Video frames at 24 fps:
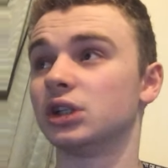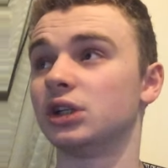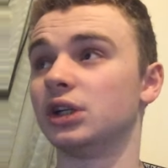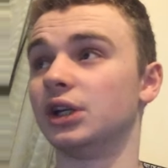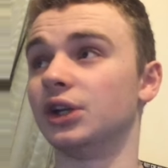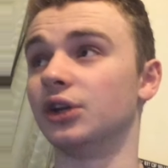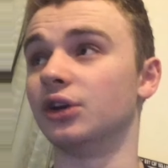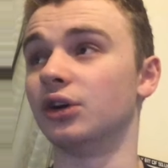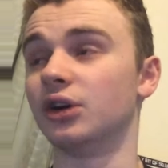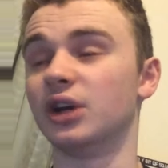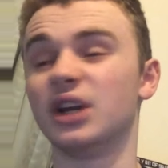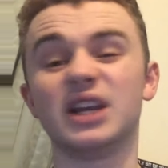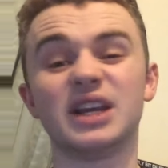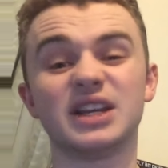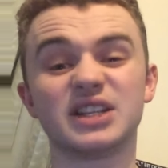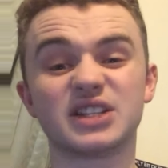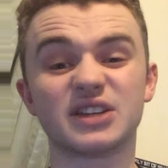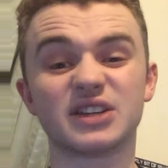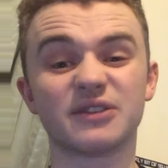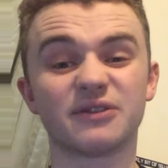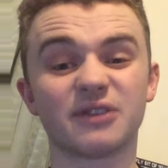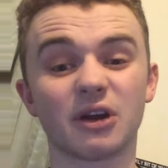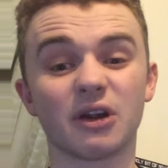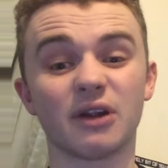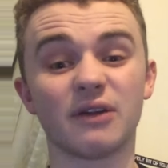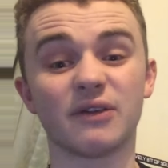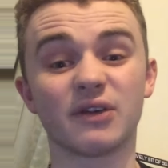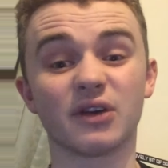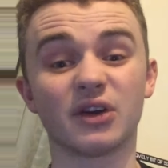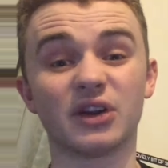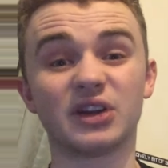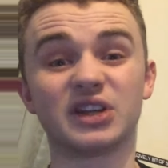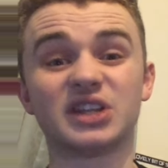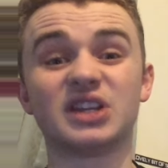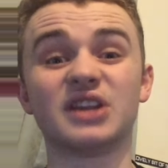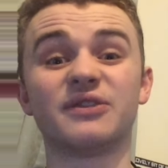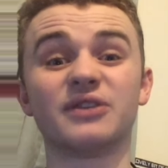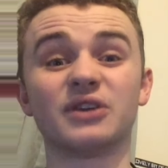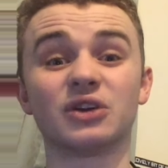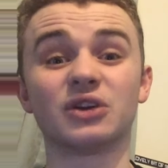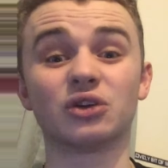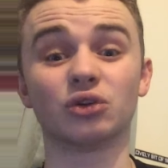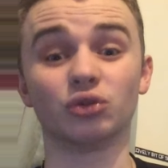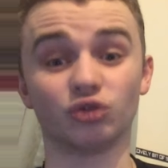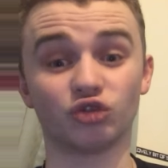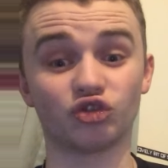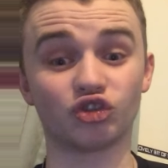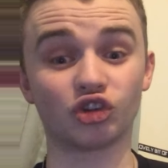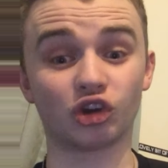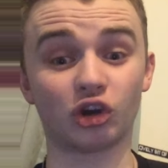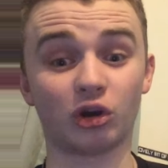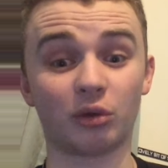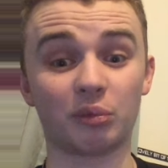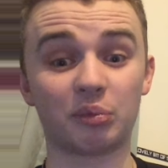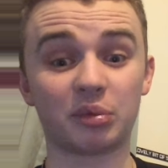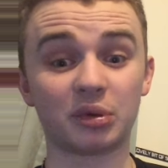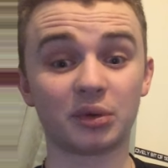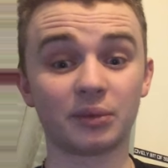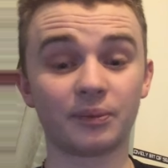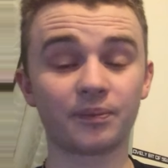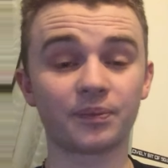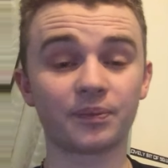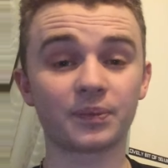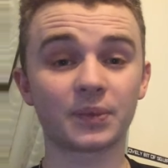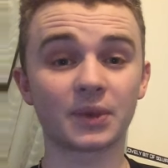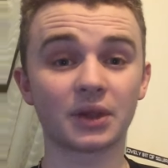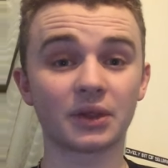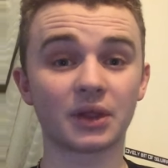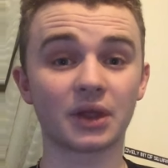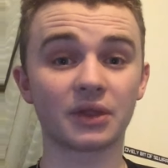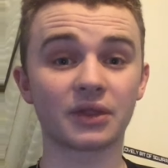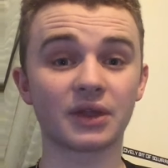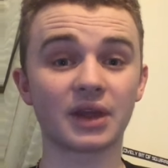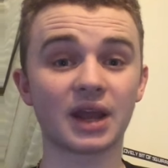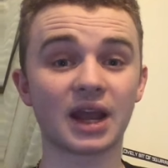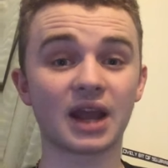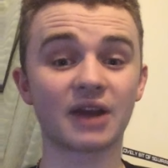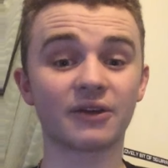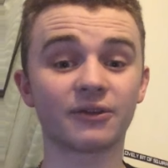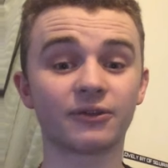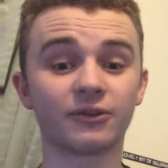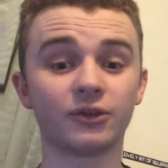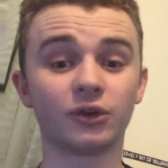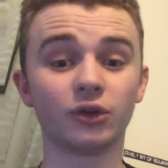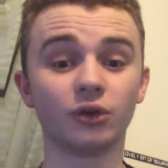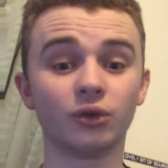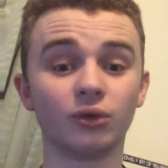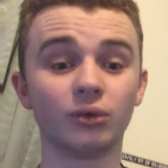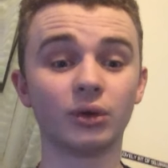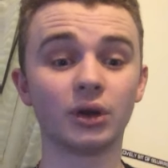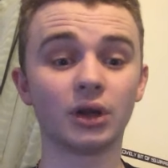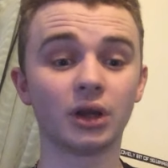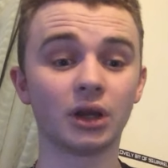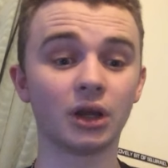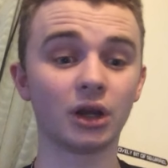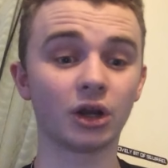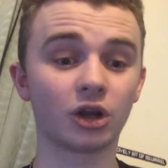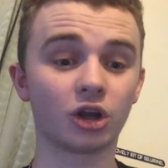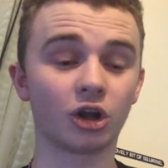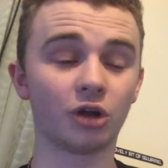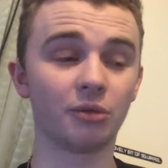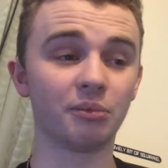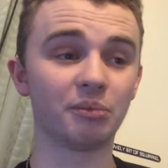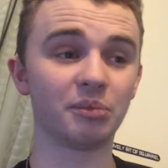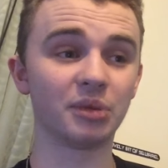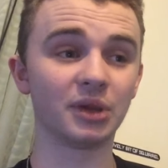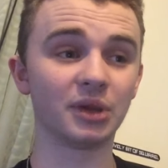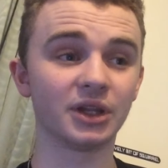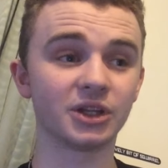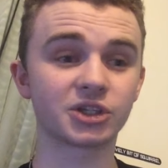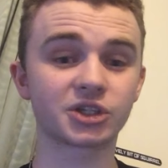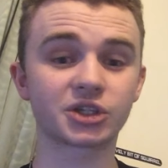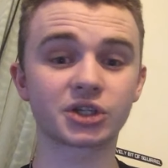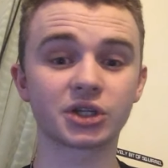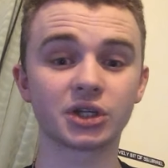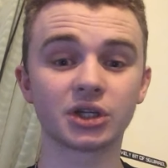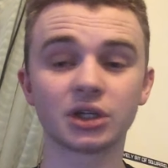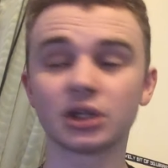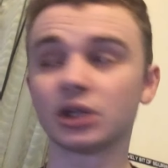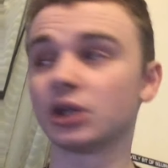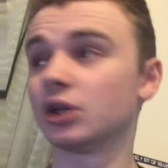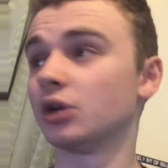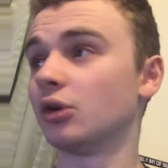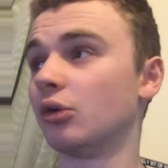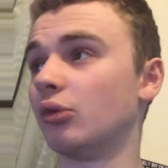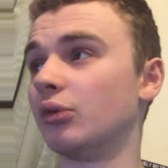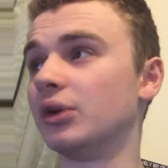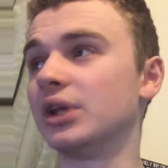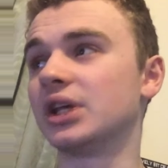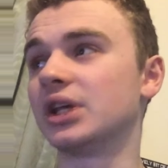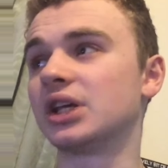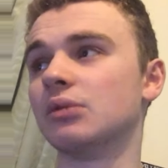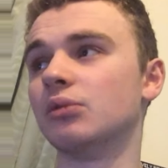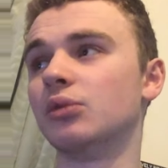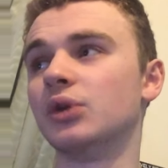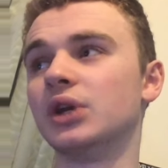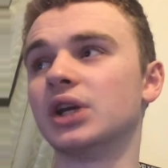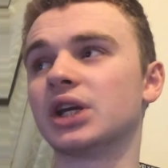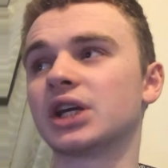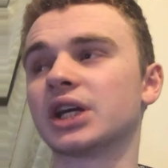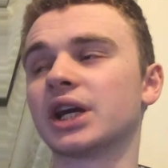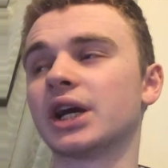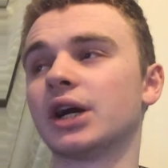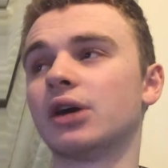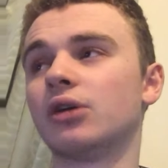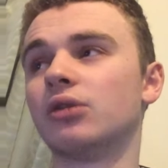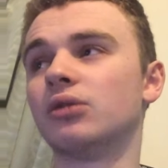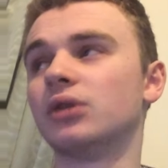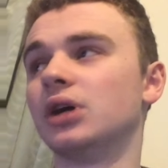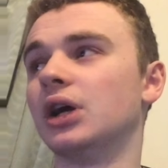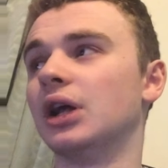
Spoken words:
You know, it is a very, very difficult job that they have to accomplish week in, week out.